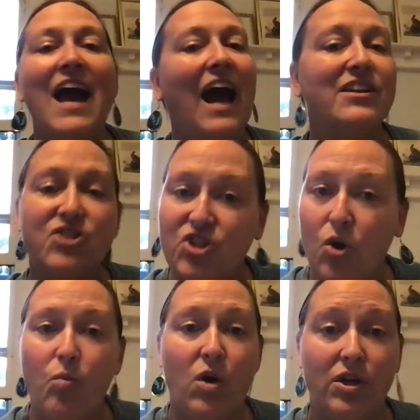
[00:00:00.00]
I
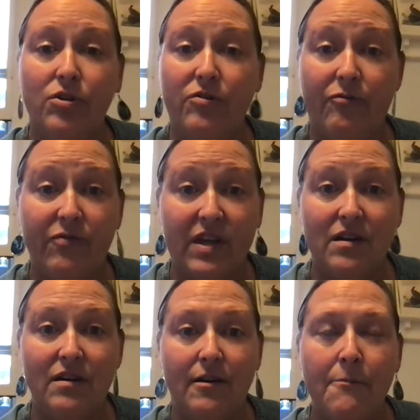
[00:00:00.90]
don't want you to
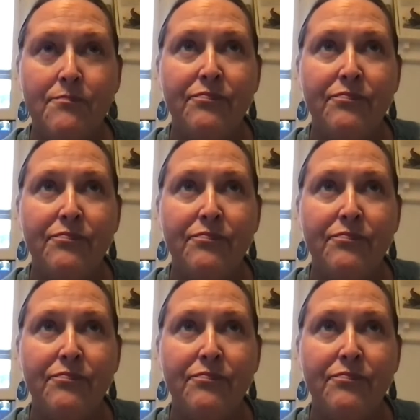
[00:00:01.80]
feel